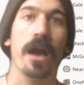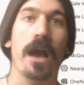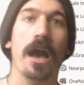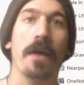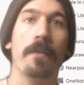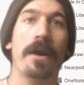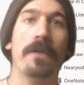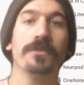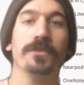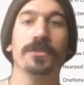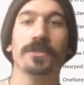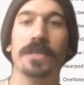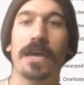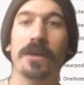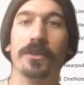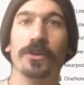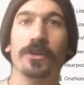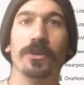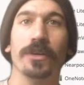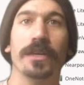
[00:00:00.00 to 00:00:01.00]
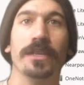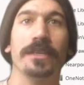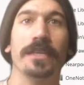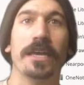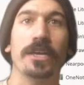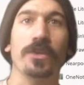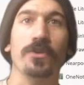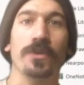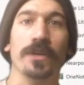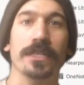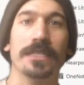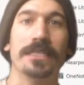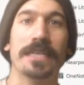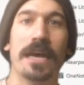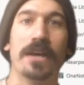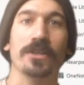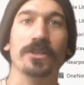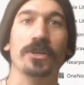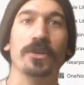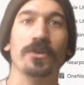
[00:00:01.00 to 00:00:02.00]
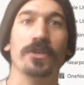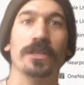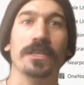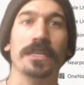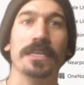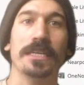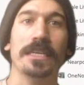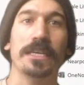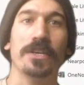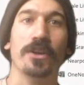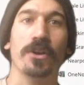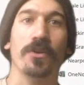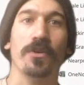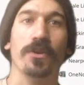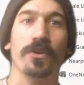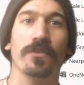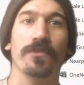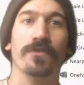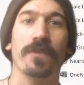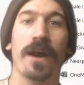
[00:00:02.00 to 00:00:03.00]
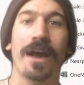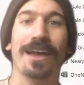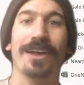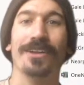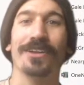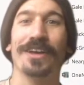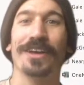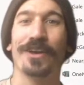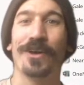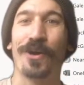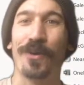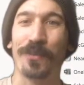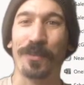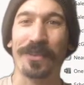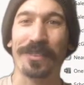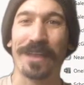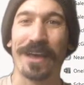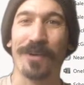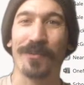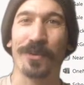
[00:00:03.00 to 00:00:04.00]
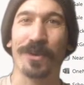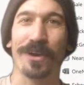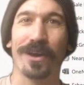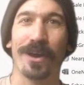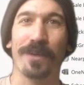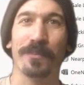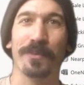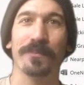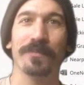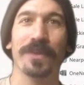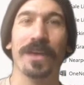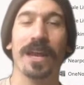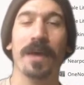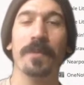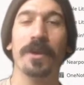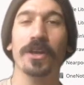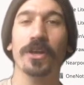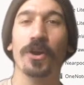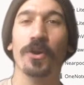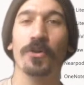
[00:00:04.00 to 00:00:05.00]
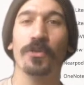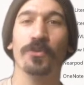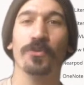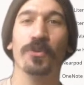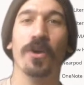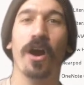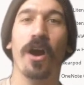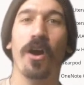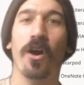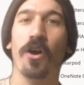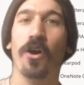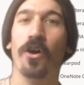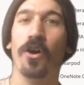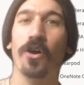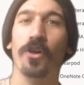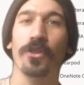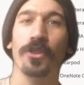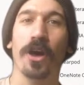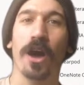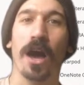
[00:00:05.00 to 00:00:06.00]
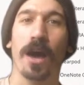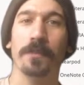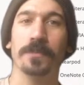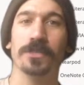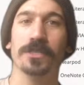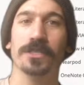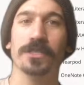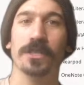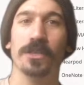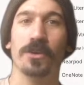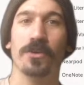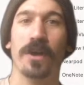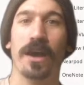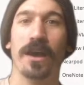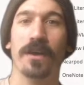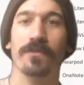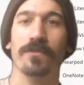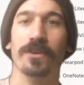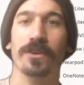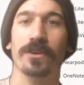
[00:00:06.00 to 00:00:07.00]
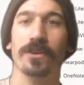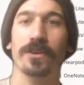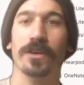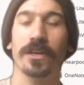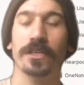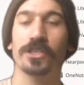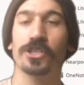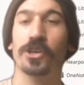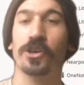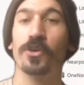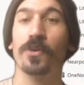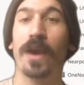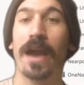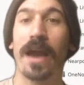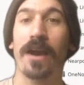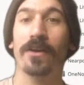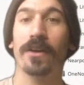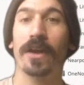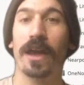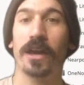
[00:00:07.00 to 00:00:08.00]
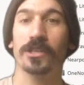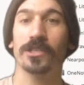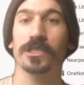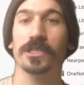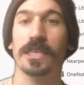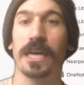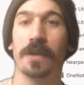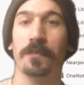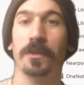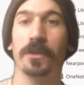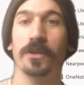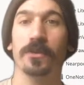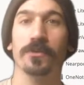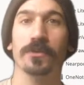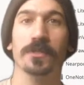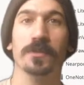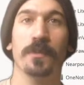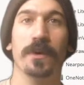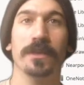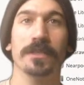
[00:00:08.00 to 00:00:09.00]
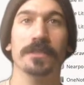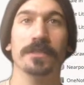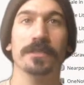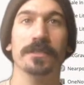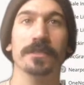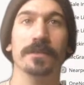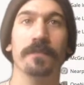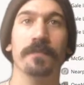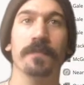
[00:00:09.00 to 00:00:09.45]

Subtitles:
After you download it, then you can download the Keynote file and open that one up. And I'm going to go through all the options that you have here and show you how to actually type in your responses.